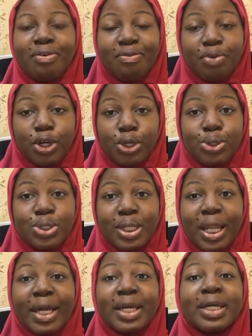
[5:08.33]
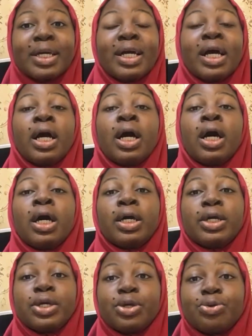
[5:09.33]
for you to like
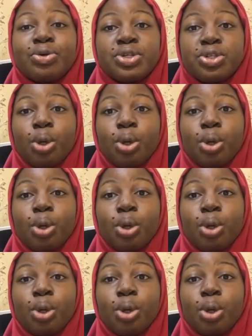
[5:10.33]
increase